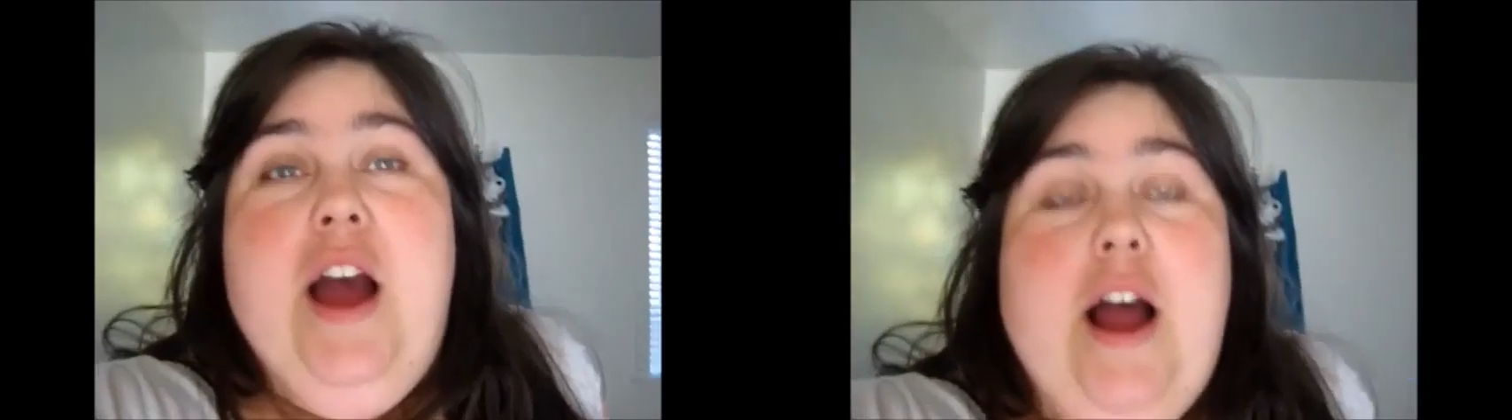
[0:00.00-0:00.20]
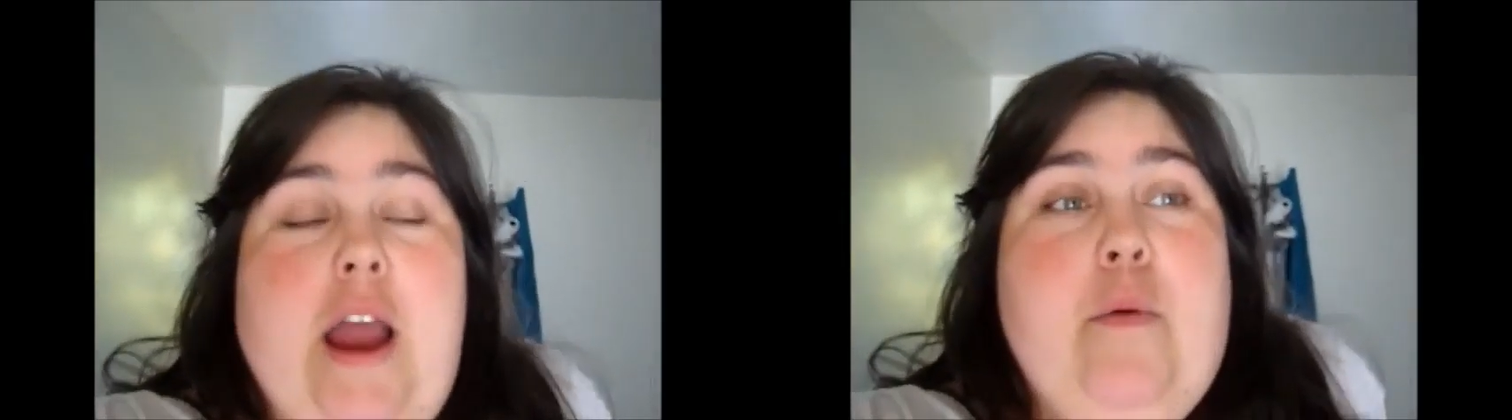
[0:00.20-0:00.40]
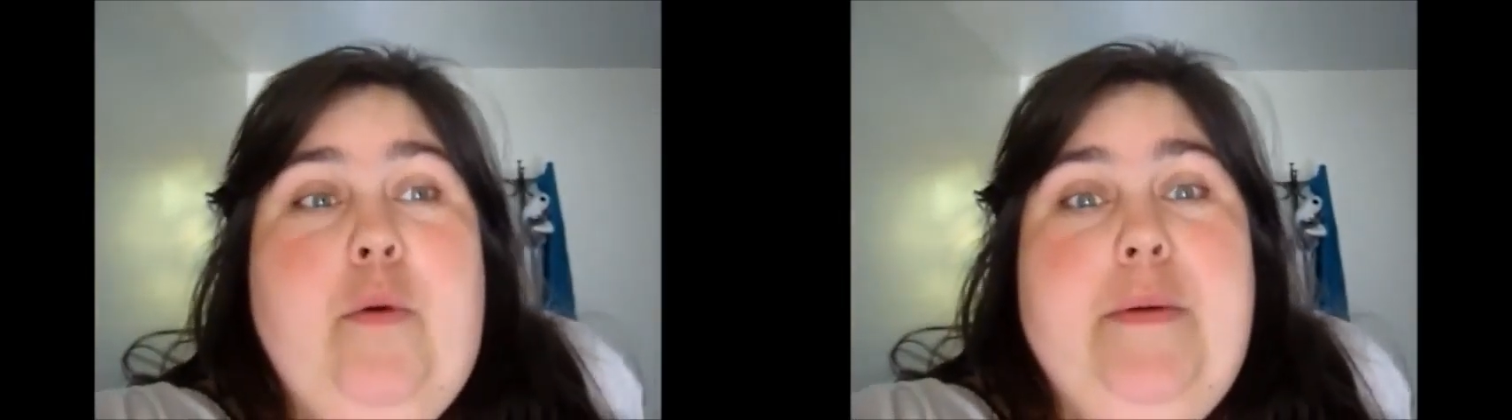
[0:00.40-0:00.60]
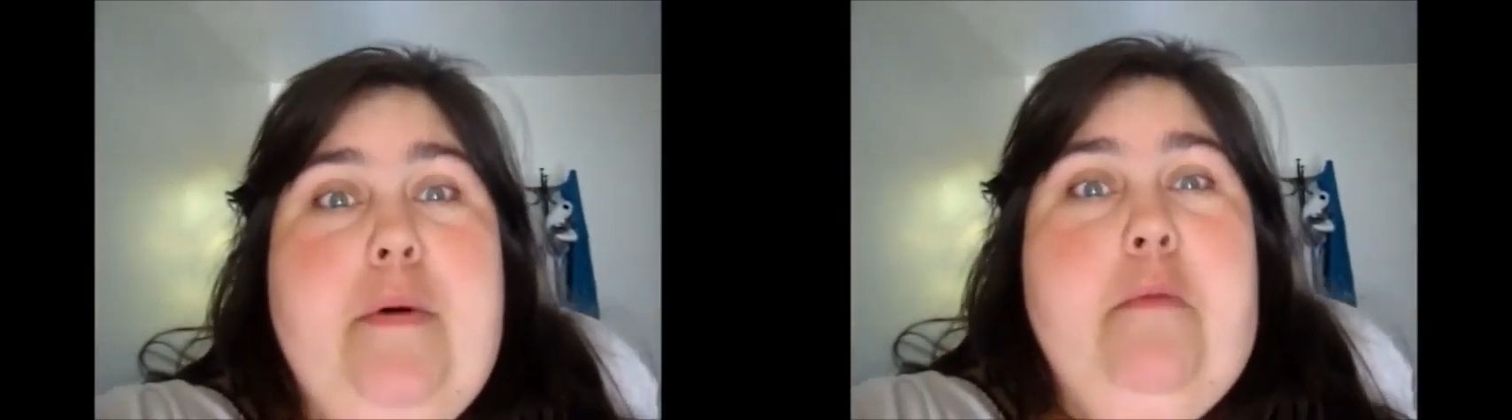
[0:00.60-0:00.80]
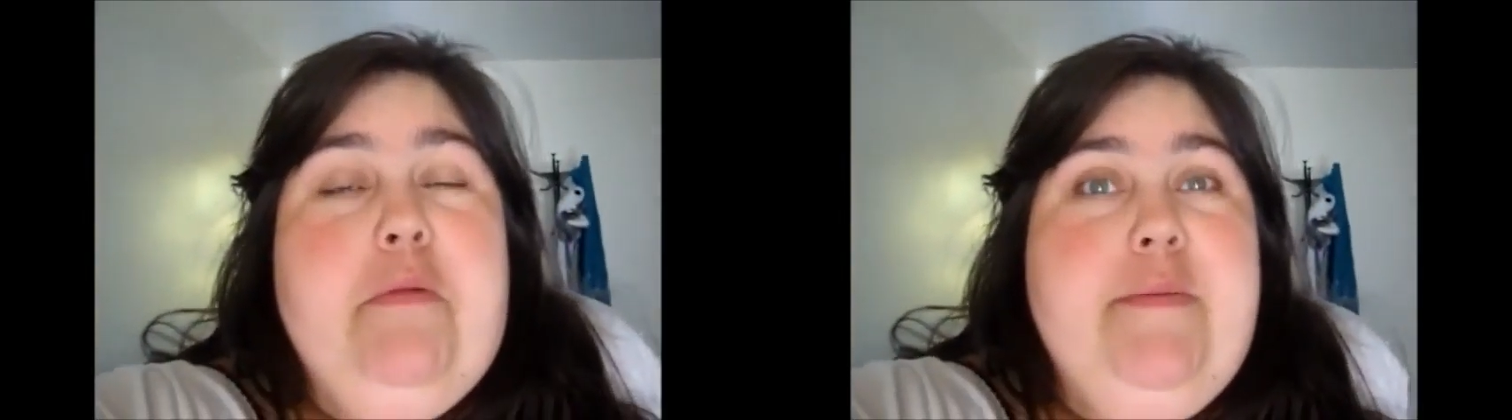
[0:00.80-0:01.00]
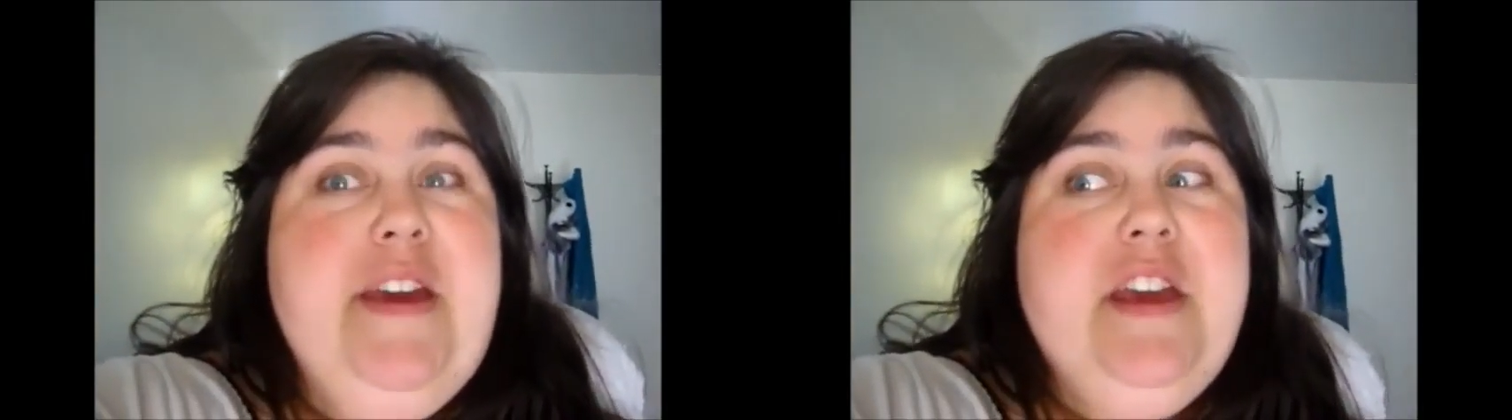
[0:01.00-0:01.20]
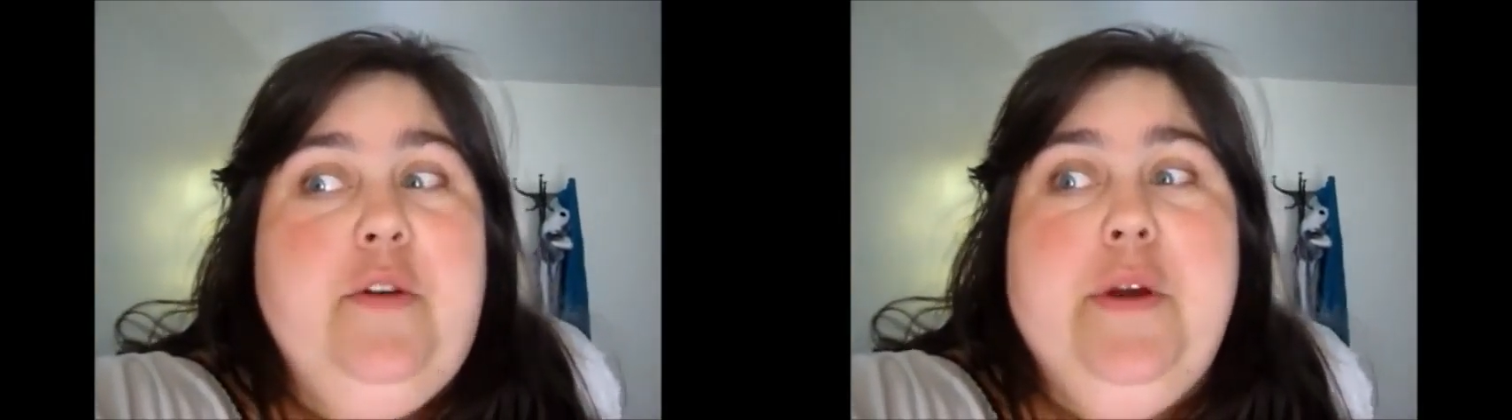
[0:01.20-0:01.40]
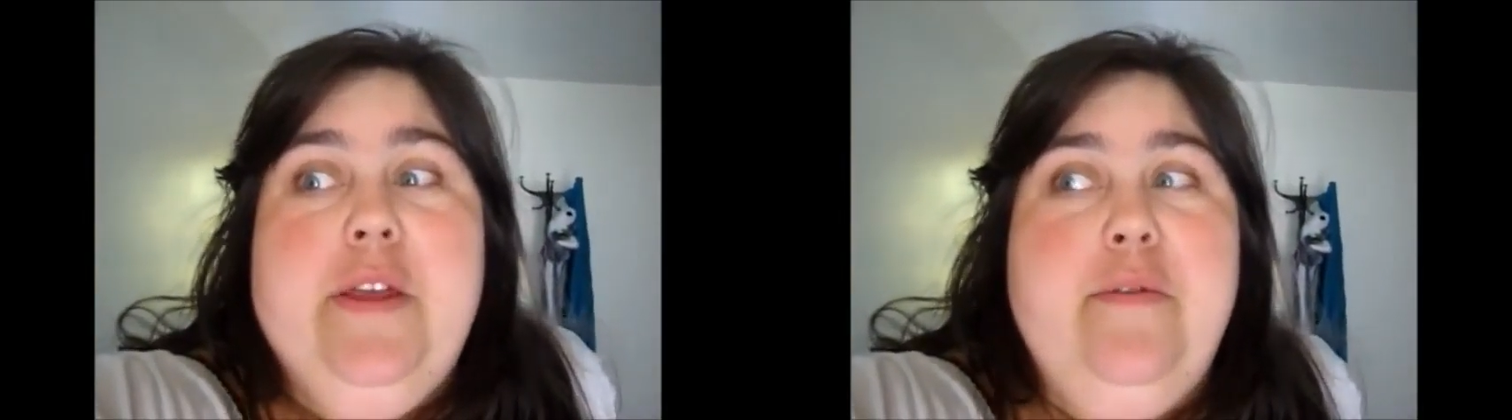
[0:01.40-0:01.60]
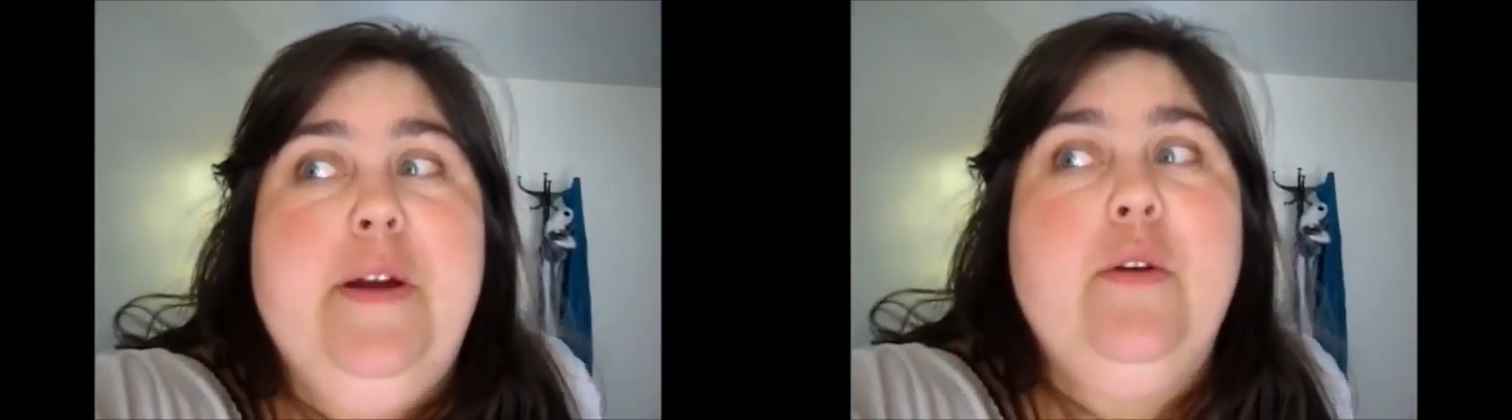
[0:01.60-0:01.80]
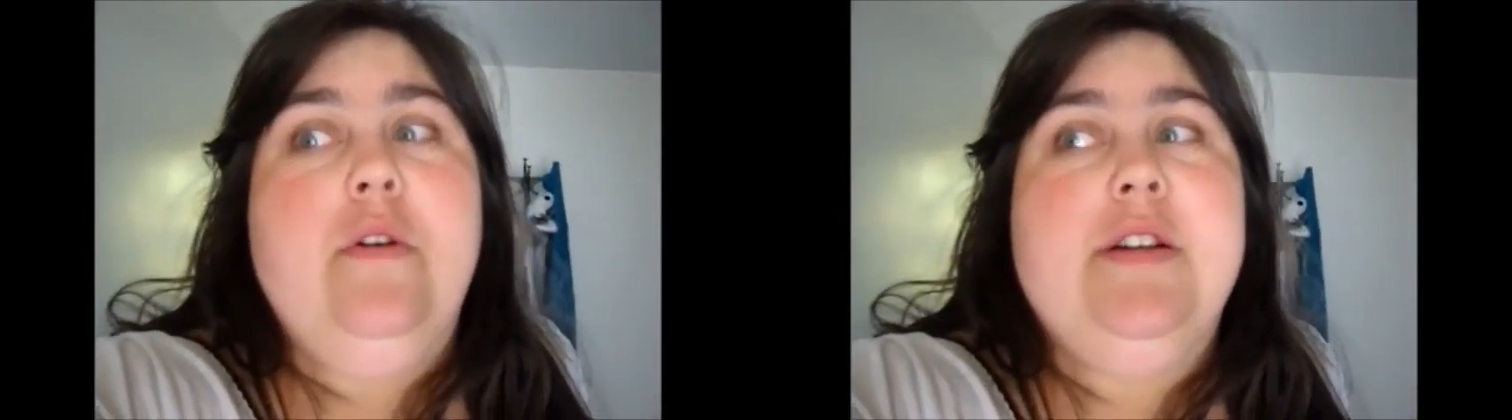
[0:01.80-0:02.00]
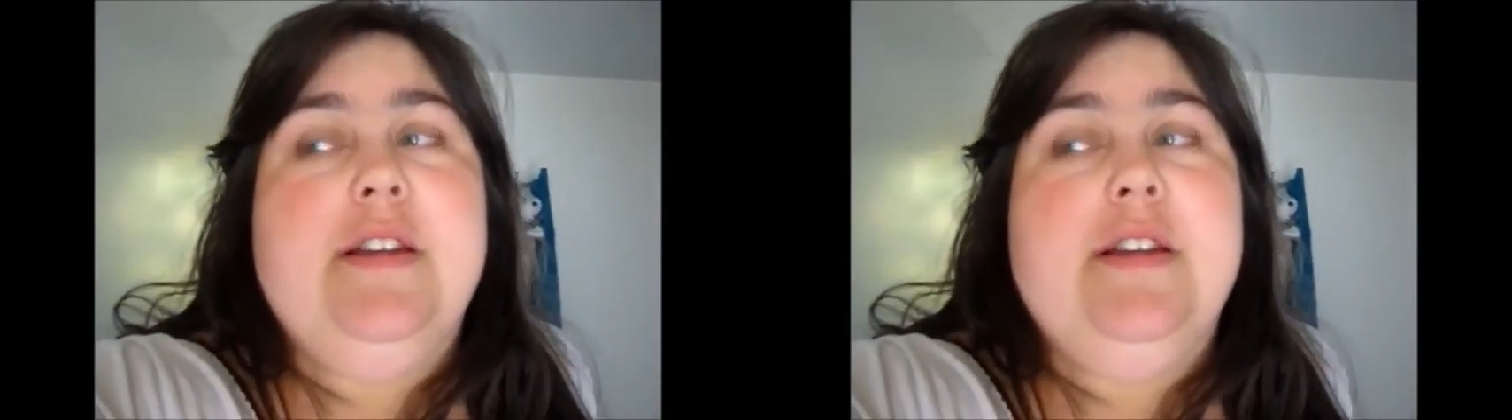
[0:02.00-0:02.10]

I will be probably making a wreath for my door